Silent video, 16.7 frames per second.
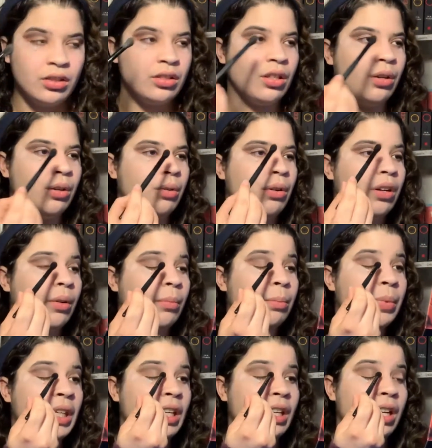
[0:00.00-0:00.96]
So
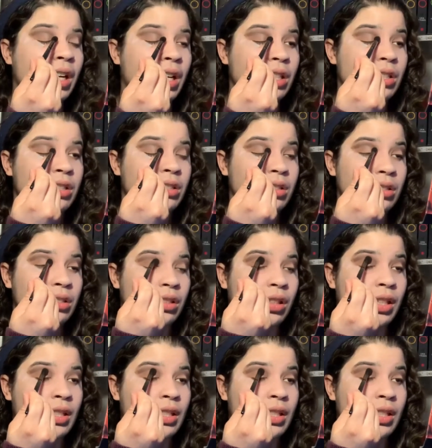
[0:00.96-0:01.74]
because,